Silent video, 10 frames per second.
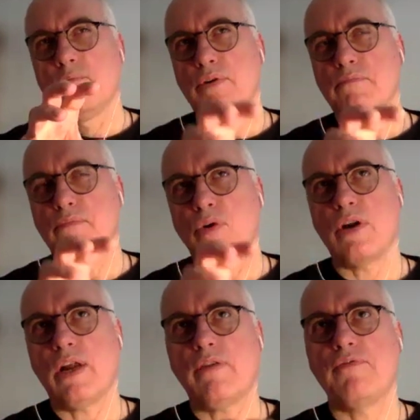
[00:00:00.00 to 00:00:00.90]
put
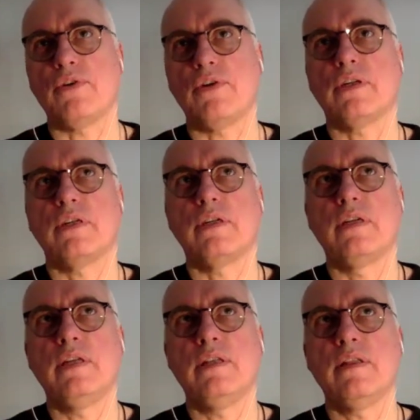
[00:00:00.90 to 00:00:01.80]
more effort
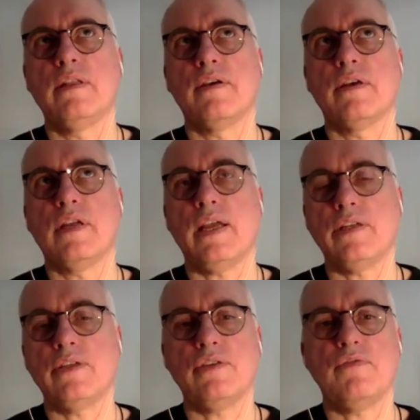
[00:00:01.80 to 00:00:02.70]
in the
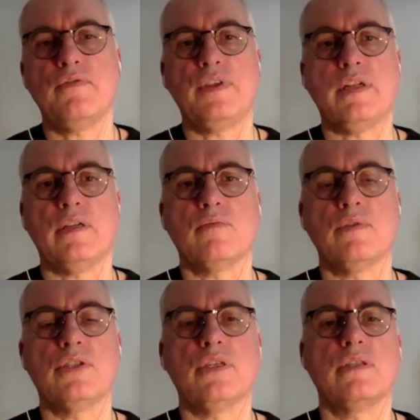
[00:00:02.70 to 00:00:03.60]
energy field
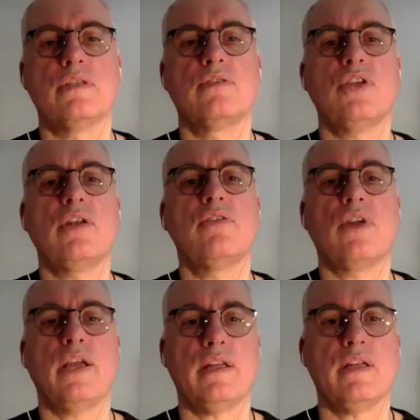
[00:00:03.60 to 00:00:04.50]
which is
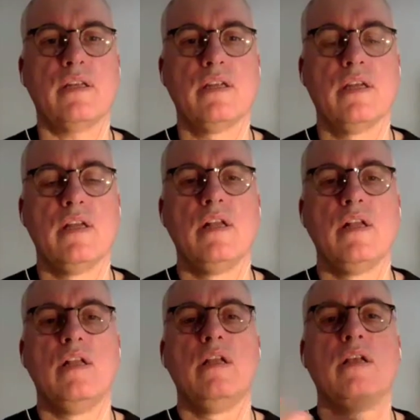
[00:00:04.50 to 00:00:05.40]
generated
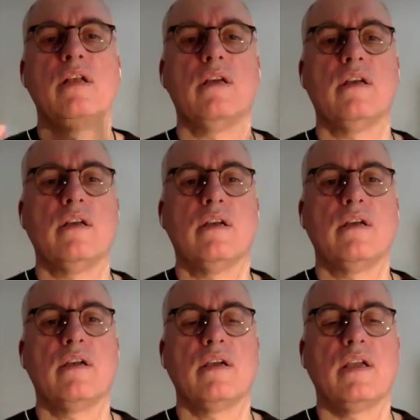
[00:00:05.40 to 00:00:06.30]

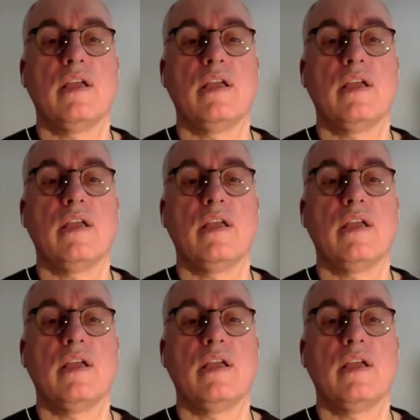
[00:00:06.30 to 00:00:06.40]
uh,